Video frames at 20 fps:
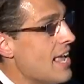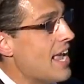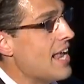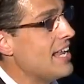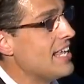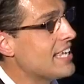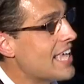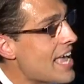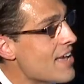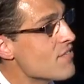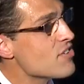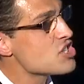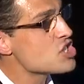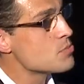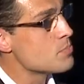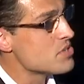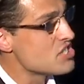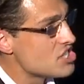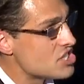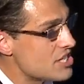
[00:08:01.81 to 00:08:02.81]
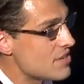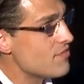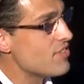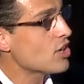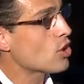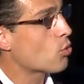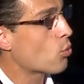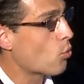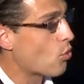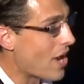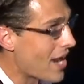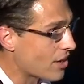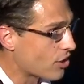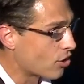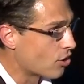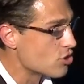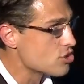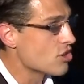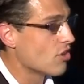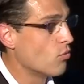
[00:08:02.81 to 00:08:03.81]
And he gave us specific
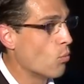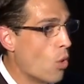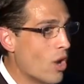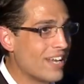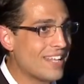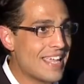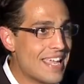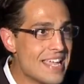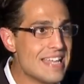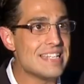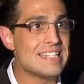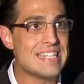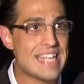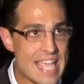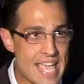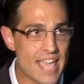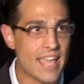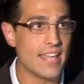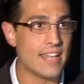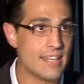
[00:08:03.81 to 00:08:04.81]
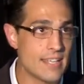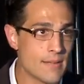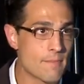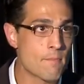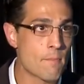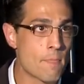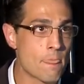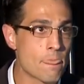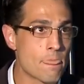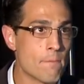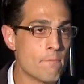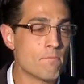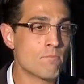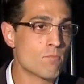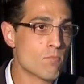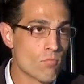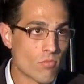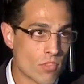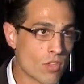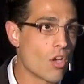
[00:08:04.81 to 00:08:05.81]
records on what he did
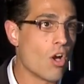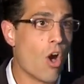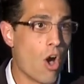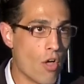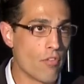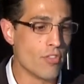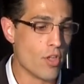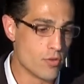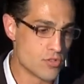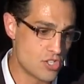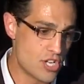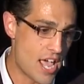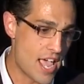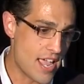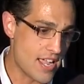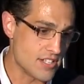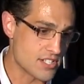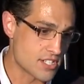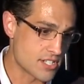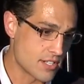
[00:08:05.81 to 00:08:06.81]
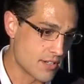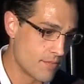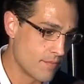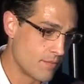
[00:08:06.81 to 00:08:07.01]
on those days.